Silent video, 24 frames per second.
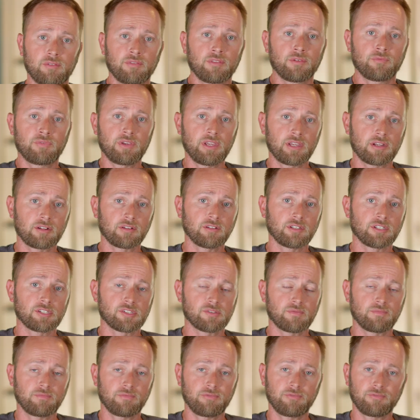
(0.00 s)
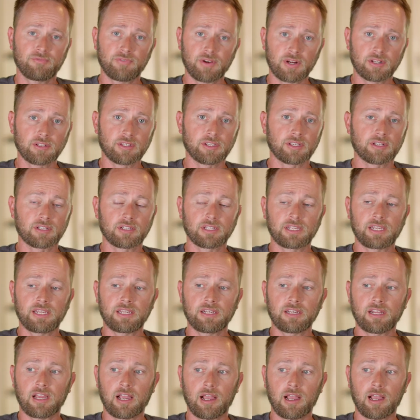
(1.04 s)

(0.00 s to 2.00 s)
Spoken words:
The vehicle is fairly clean.